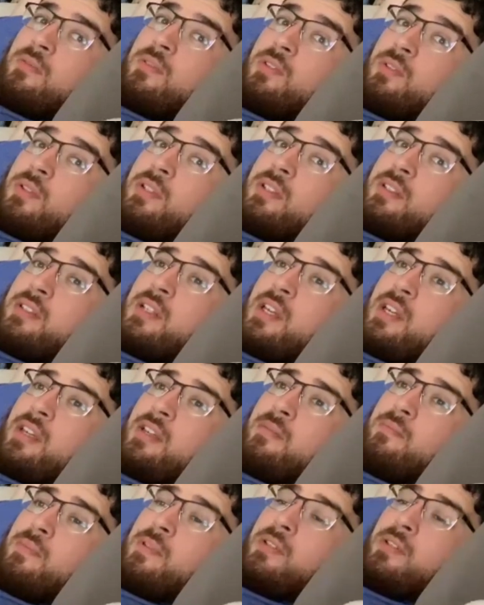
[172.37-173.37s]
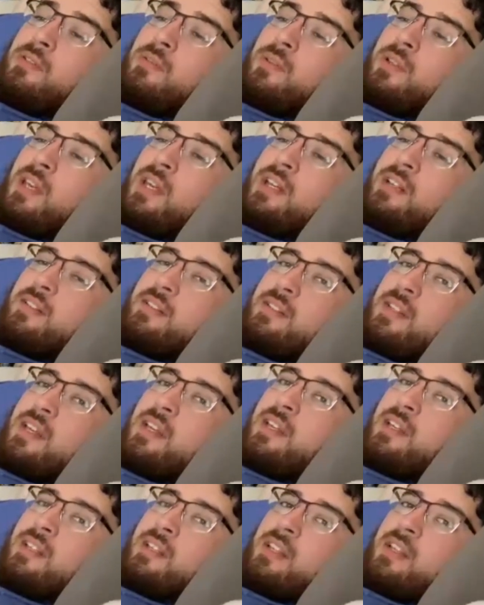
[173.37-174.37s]
You can take it, but you can't
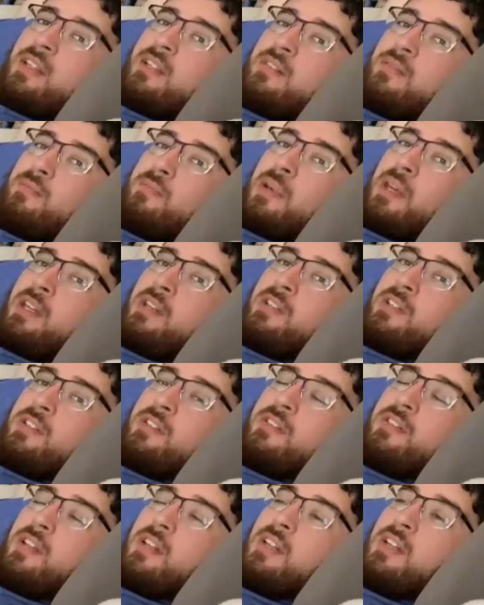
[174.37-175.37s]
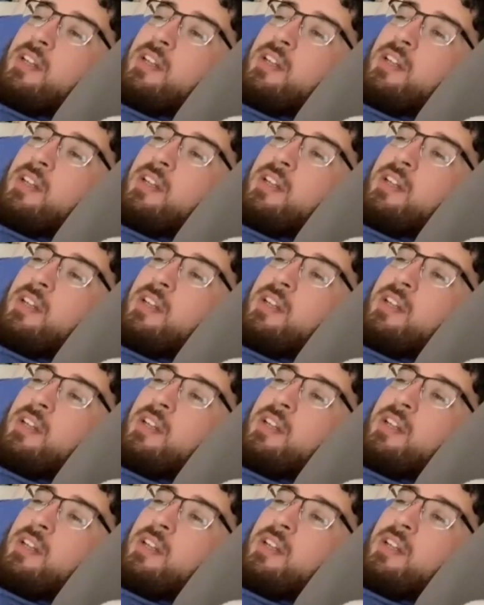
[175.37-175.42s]
take it inpatient.